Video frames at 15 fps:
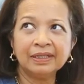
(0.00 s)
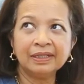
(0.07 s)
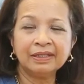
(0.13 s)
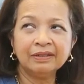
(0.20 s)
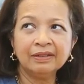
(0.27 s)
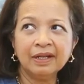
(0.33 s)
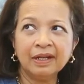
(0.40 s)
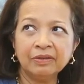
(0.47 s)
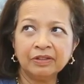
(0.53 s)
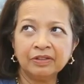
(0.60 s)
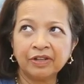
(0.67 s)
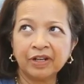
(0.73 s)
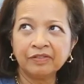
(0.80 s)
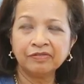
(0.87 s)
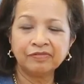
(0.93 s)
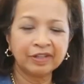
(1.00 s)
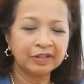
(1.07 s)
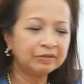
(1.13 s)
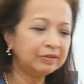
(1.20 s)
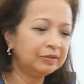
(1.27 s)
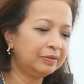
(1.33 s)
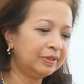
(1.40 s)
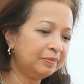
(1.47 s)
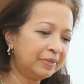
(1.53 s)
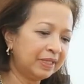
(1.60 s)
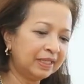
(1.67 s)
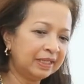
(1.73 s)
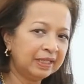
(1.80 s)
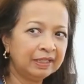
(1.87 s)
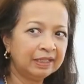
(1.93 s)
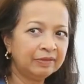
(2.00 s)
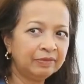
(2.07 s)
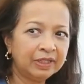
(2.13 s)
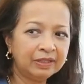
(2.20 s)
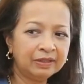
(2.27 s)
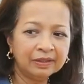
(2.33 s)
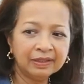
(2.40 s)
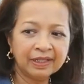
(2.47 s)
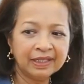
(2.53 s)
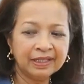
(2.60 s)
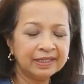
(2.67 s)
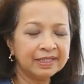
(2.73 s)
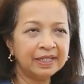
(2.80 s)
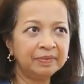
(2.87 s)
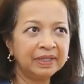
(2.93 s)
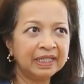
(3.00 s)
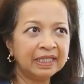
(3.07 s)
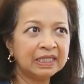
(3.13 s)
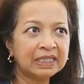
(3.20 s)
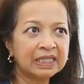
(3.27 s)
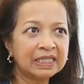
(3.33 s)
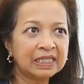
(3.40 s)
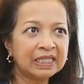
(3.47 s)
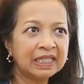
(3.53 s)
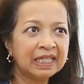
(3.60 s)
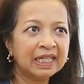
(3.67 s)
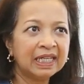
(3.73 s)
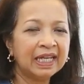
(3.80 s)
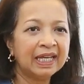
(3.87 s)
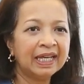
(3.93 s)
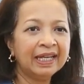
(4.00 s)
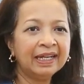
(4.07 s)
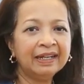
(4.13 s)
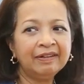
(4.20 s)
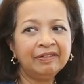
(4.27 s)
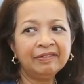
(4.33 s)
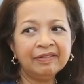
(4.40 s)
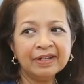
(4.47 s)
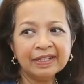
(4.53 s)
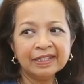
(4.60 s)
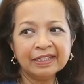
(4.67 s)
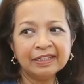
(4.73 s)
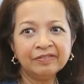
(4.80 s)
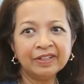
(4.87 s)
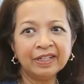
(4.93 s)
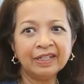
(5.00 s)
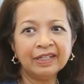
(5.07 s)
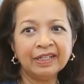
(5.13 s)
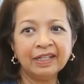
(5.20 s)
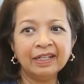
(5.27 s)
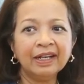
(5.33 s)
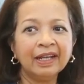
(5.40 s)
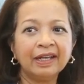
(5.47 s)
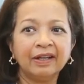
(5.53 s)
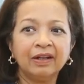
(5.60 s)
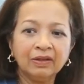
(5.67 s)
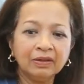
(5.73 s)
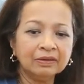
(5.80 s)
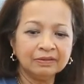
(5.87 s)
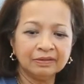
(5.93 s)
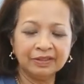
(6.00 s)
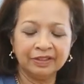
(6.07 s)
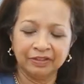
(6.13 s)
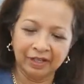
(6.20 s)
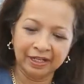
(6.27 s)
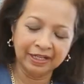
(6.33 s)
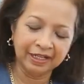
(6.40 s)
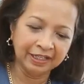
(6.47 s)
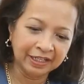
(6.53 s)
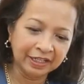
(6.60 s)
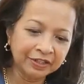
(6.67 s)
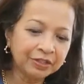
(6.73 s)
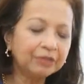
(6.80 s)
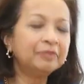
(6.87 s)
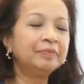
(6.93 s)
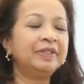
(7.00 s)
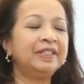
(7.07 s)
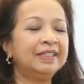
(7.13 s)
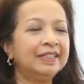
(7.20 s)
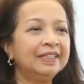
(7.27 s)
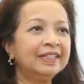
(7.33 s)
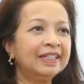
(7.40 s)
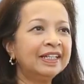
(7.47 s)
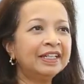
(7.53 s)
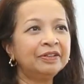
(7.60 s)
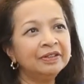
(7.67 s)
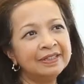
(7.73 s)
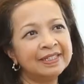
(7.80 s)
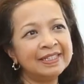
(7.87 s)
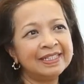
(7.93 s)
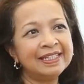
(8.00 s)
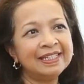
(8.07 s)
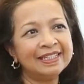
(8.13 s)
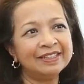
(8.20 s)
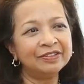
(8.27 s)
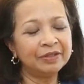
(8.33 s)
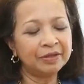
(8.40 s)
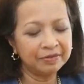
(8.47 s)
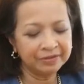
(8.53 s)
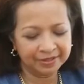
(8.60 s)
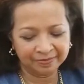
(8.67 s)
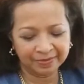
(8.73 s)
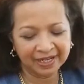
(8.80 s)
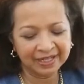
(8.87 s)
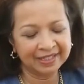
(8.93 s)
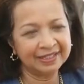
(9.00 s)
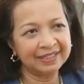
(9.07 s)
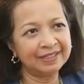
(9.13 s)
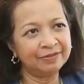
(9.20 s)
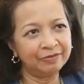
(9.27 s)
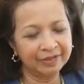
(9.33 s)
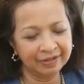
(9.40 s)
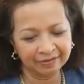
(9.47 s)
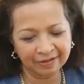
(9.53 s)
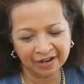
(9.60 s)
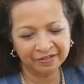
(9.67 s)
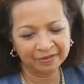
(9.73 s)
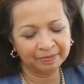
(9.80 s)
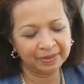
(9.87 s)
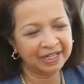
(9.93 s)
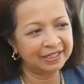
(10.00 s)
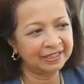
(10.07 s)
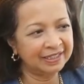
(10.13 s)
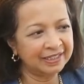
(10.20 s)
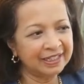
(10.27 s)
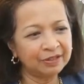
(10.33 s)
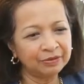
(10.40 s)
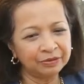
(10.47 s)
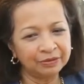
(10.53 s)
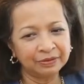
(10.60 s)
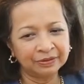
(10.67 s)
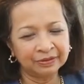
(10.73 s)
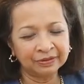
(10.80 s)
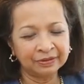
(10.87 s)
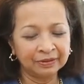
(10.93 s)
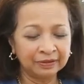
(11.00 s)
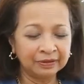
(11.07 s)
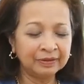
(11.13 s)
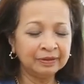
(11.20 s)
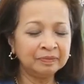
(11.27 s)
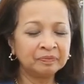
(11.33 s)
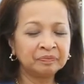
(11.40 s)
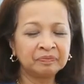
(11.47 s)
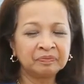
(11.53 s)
I don't know how the driver found the way, but we got there in 10 minutes. Mm-hmm. And I arrived, and they like, oh, you know, and then they took me, and I couldn't see, you know. We arrived by the town hall.